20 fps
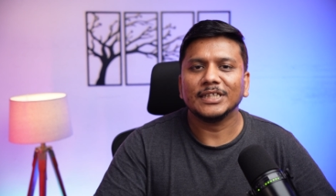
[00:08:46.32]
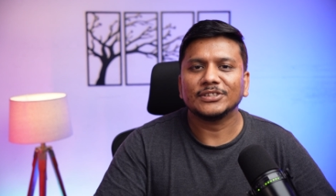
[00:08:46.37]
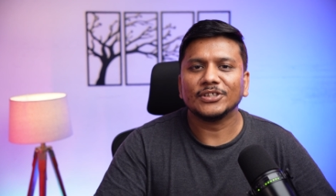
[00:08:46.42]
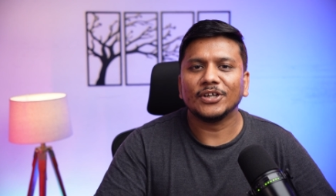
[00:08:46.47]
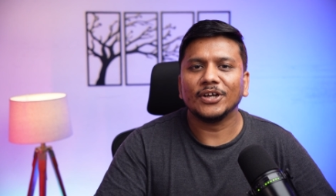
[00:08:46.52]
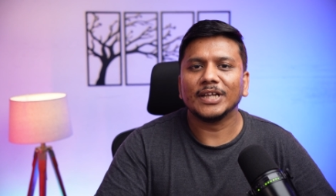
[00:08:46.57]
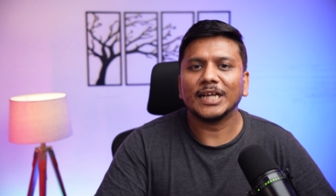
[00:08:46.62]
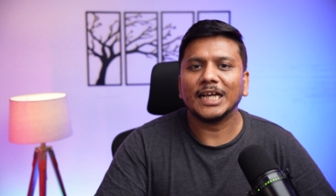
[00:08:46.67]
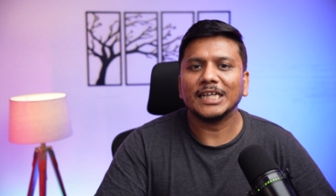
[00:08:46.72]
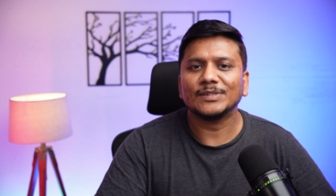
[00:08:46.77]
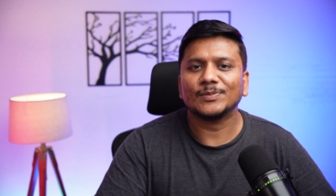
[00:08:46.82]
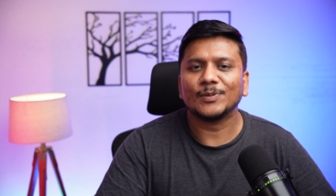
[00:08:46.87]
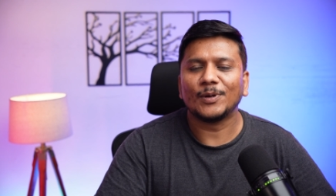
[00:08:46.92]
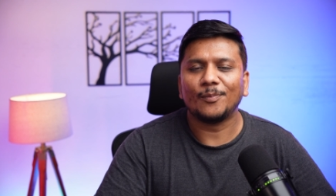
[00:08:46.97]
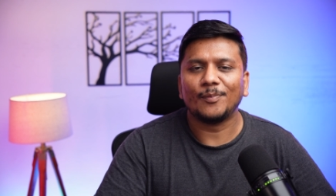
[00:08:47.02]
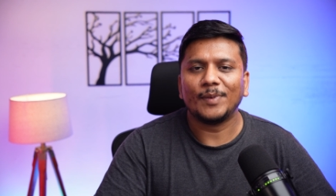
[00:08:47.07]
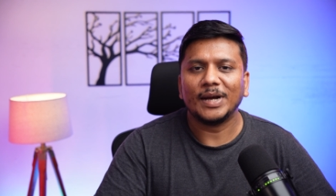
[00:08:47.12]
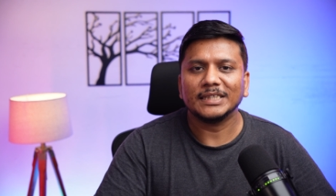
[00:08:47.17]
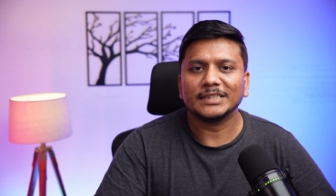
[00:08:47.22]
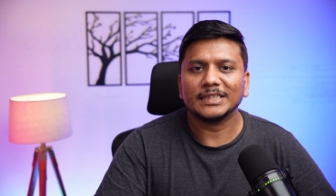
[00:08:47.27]
that's all, guys,
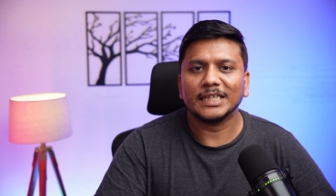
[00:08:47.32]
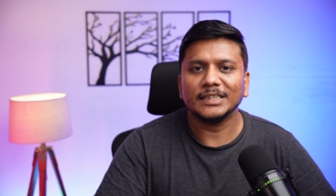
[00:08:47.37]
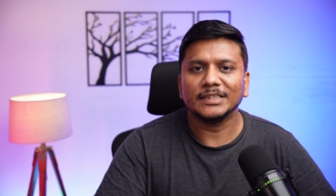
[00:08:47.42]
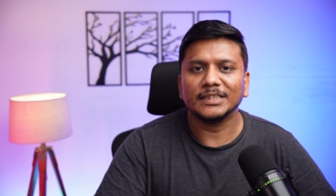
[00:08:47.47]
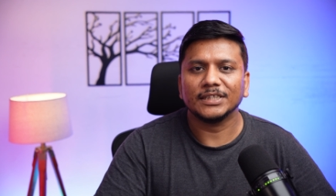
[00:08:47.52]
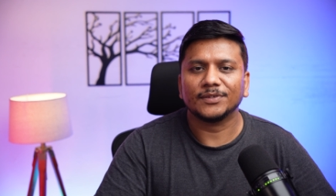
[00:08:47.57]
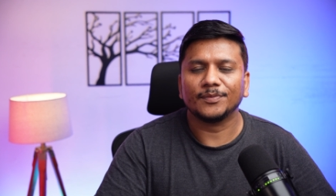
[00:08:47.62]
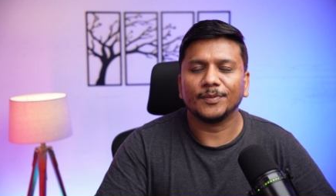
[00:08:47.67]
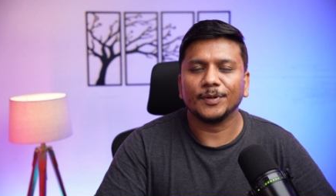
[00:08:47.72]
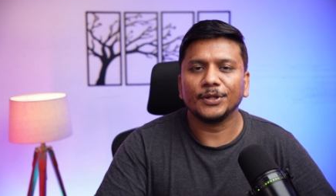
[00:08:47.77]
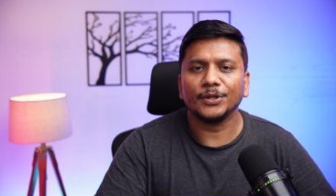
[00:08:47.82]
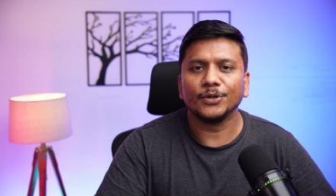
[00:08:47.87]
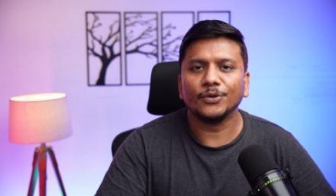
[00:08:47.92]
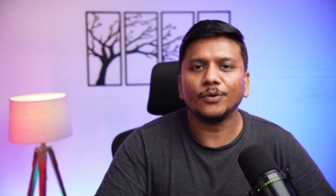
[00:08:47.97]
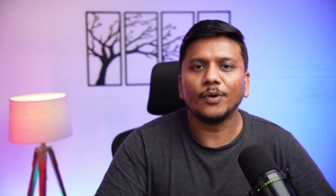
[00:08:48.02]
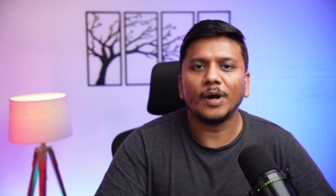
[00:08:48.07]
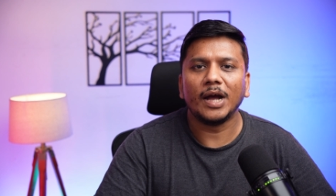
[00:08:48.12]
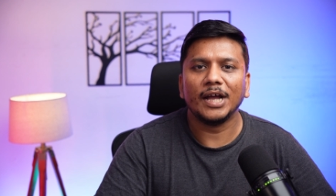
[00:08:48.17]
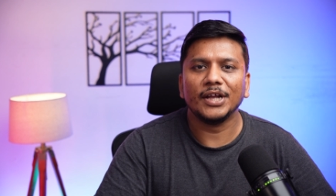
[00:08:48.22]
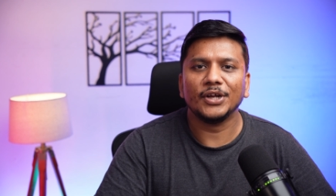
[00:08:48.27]
from my side in this
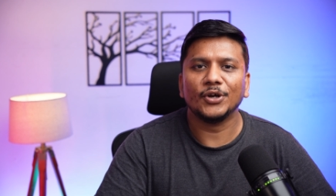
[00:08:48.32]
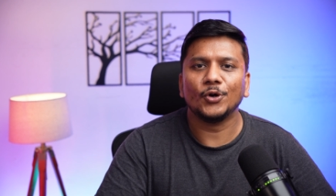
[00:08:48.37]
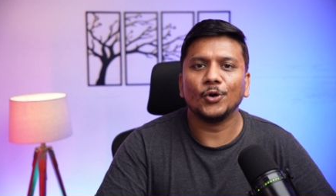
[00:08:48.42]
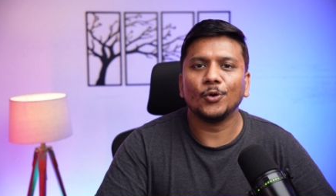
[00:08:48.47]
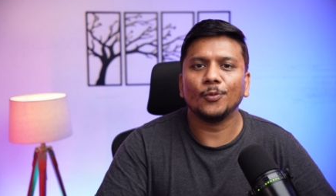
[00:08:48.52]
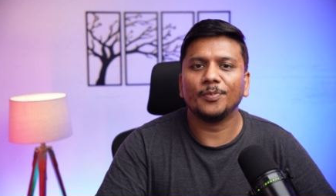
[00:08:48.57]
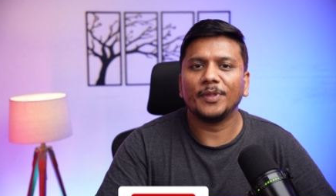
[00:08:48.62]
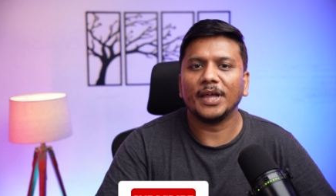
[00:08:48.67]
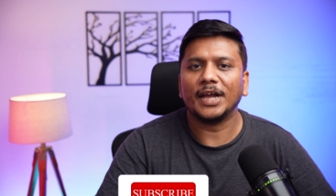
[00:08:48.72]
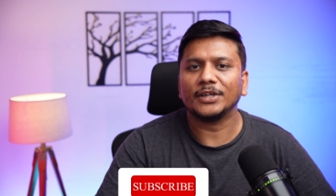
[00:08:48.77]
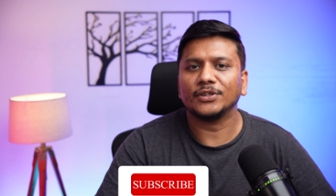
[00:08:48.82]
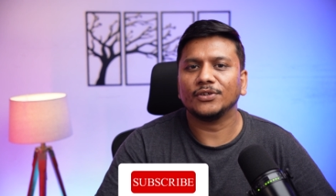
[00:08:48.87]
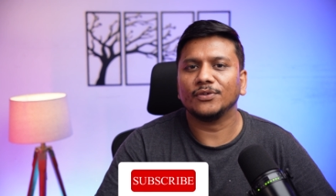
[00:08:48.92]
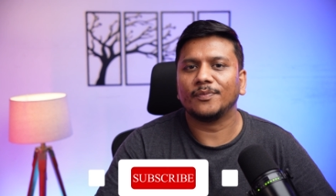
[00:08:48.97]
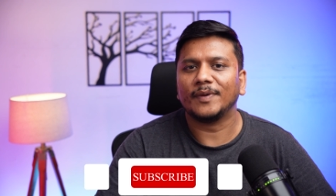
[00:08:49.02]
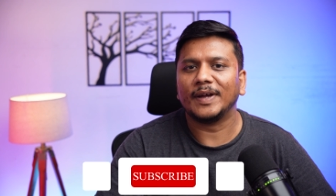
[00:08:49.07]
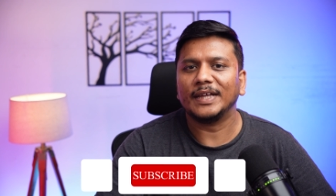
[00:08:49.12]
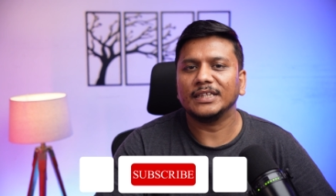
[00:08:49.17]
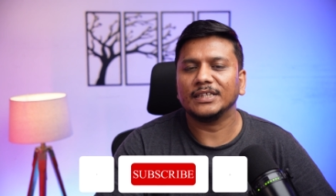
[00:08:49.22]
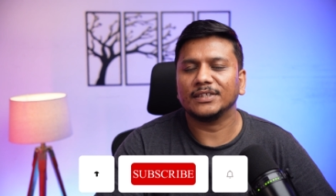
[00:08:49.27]
video. I hope that
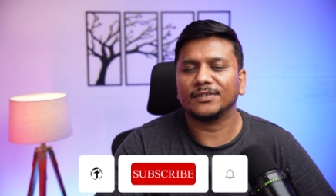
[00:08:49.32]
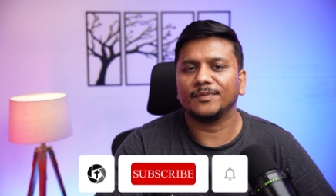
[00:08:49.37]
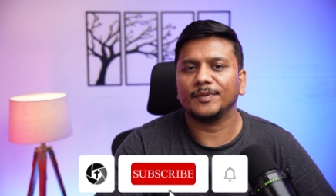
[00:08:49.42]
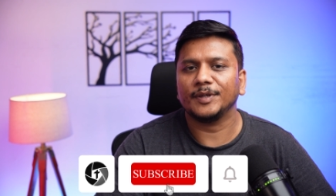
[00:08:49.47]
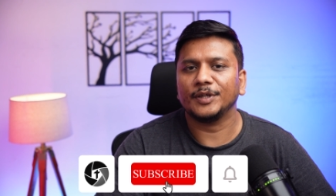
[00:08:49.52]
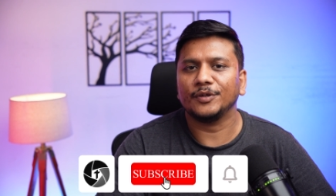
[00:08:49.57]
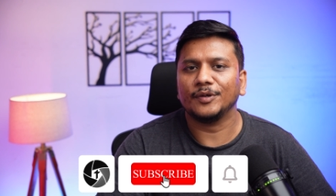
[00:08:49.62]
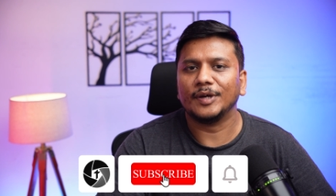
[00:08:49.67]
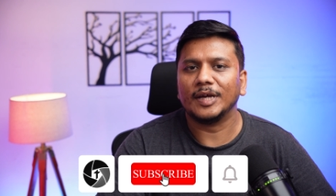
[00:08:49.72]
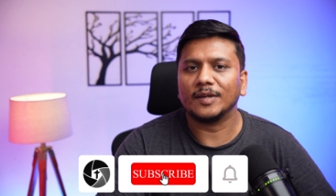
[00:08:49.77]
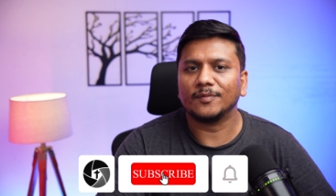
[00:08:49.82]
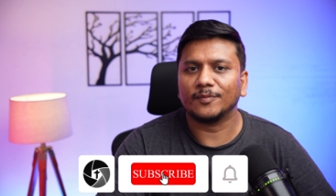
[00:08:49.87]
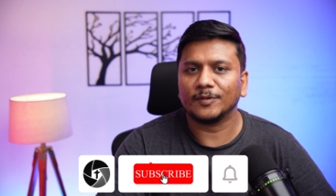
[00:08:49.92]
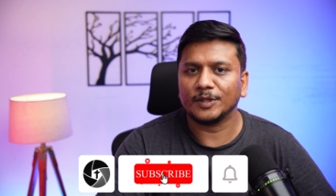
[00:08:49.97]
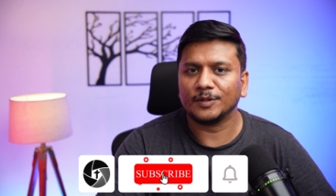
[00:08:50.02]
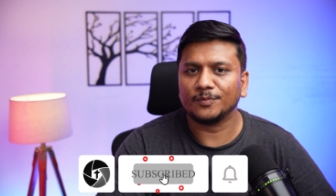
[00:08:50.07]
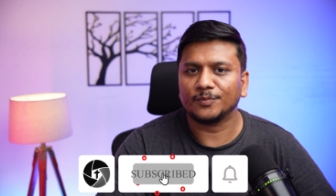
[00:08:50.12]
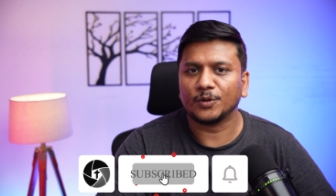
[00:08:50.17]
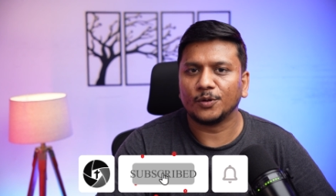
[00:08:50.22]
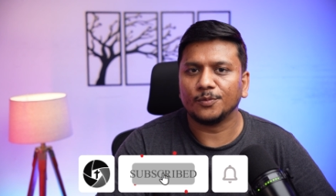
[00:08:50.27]
you find this video
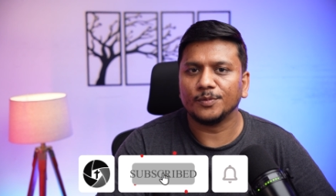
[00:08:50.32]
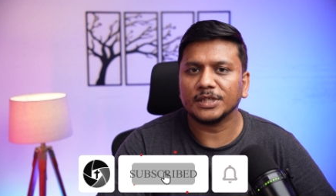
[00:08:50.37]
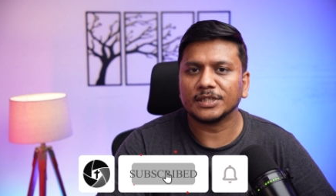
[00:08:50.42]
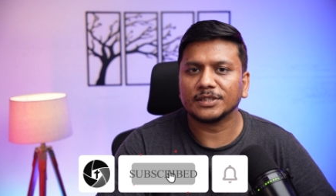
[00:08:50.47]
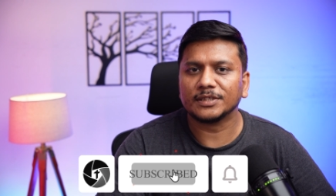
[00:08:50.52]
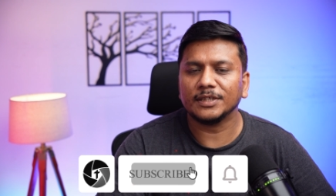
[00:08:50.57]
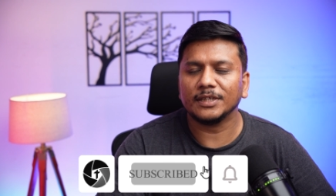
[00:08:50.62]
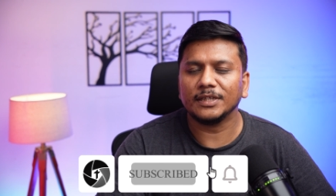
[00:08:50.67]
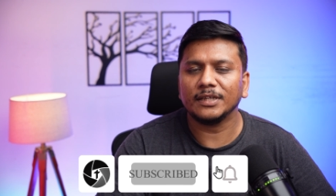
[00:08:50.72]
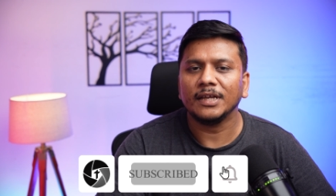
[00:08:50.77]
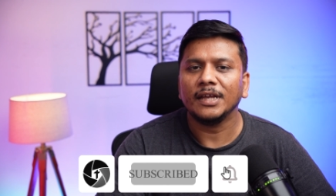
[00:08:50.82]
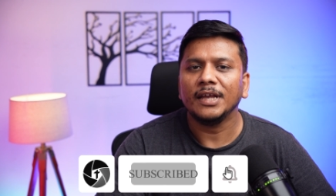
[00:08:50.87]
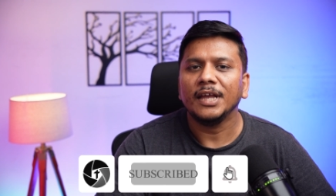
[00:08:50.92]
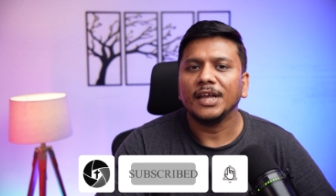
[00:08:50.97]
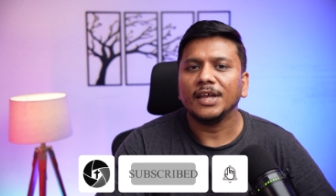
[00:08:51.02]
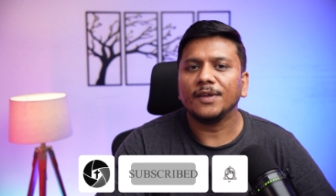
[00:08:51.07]
helpful and informational.